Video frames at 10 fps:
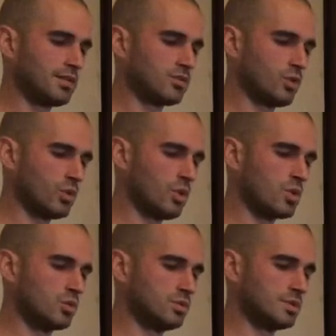is so
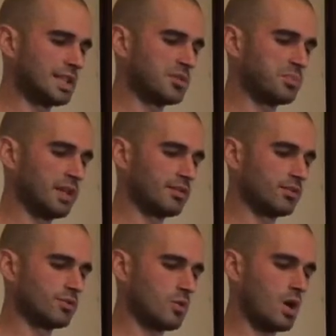low, that place
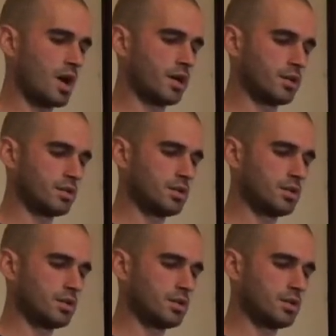is so high.